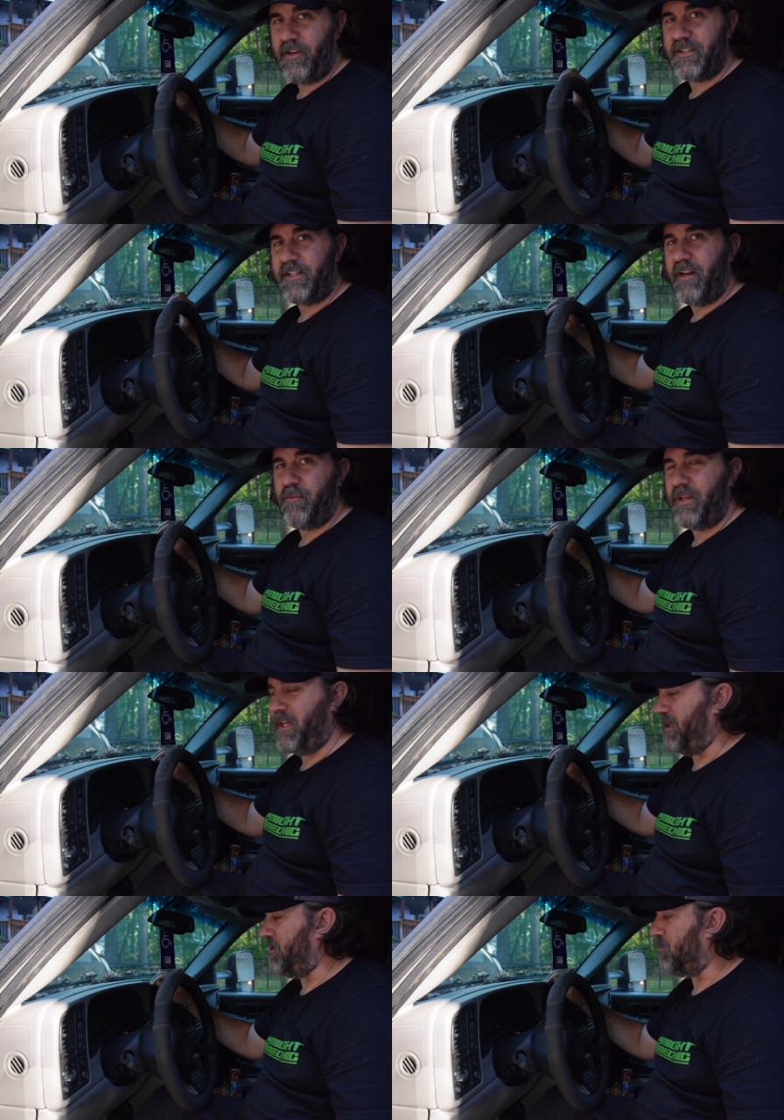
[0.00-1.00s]
is going to be
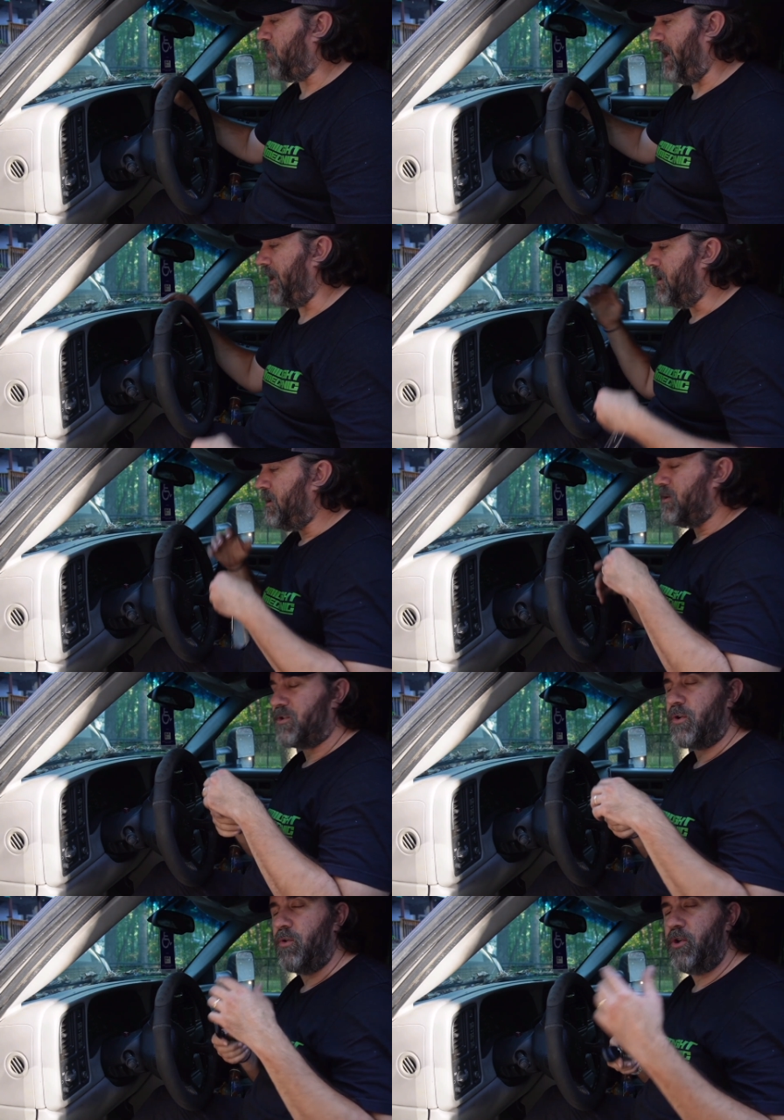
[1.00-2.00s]
in your way.
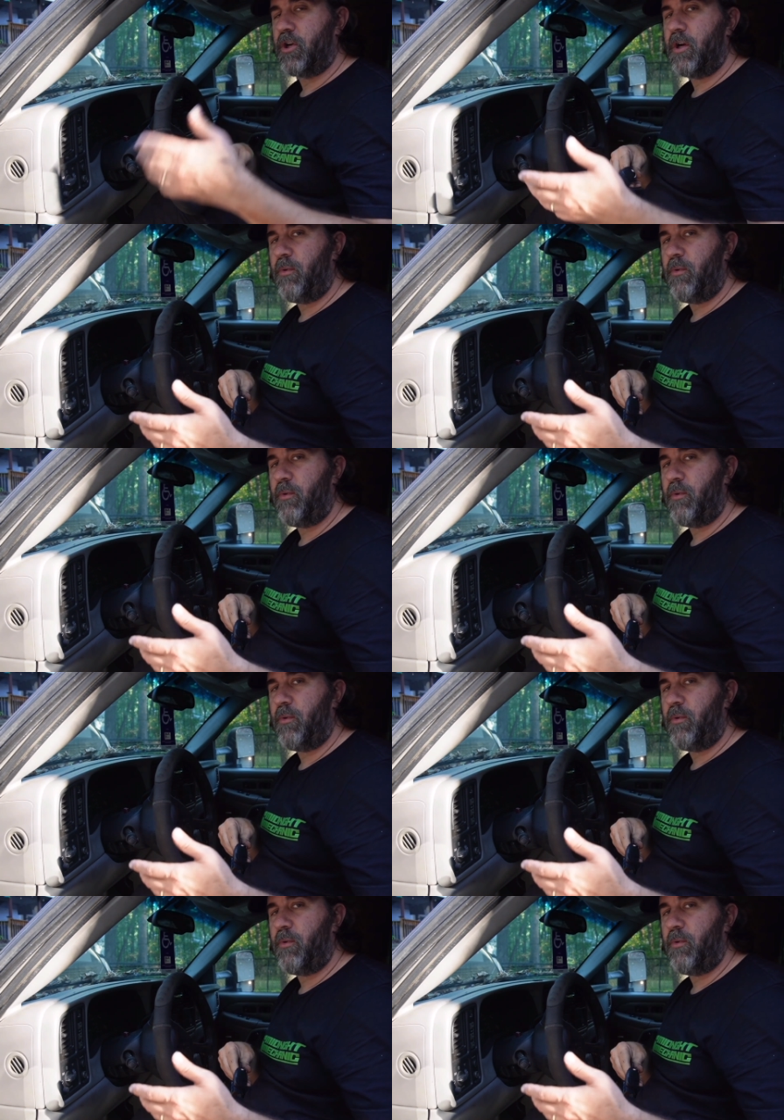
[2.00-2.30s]
So you're going to